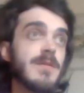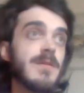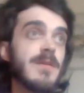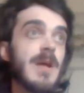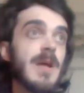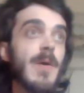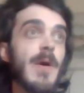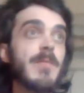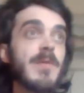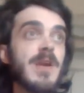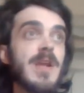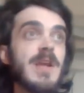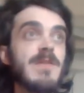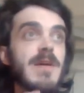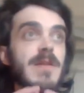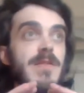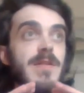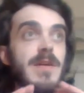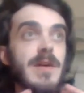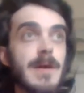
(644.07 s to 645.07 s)
Anyway, I'm going to leave
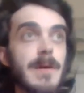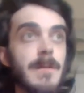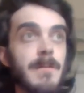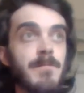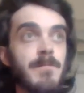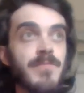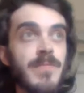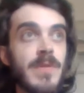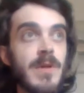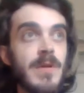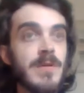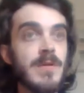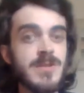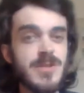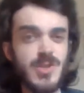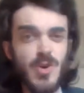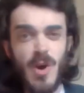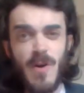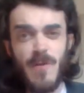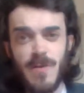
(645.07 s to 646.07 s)
that there.
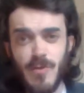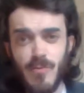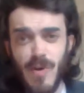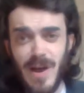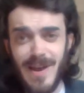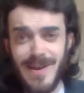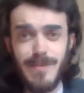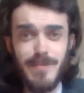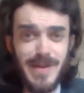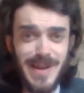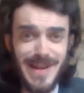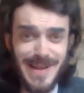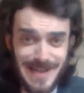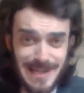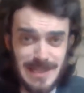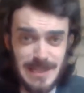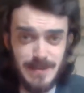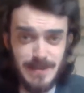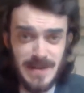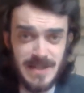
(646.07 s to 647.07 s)
Sorry for the rant, but it
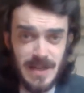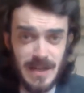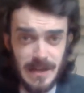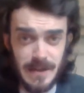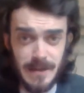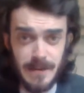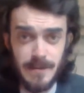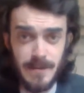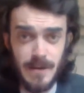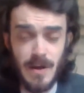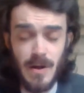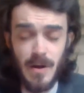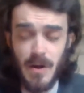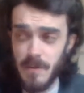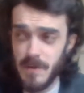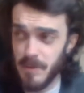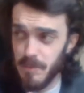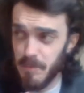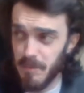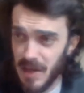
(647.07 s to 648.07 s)
had to be done.
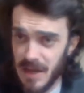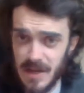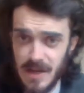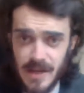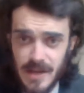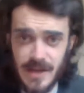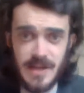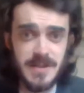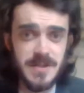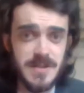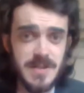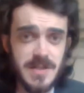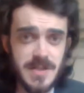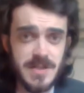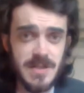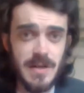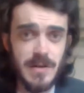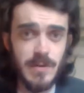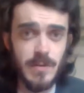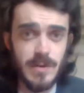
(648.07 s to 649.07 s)
I'm completely against
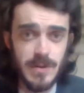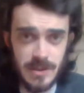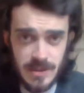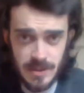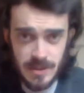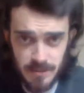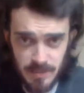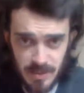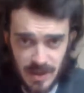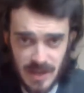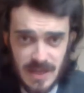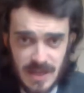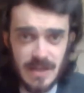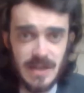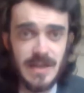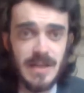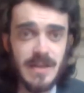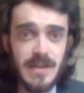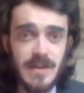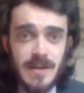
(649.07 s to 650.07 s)
this sale.
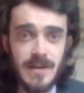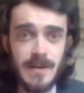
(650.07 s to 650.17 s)
Completely.